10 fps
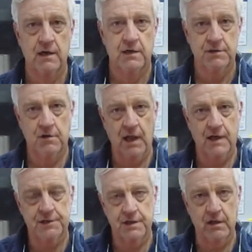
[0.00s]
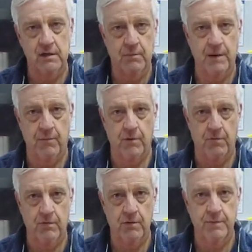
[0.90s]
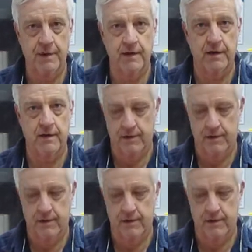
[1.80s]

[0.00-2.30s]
So it allows you a little bit more room in there.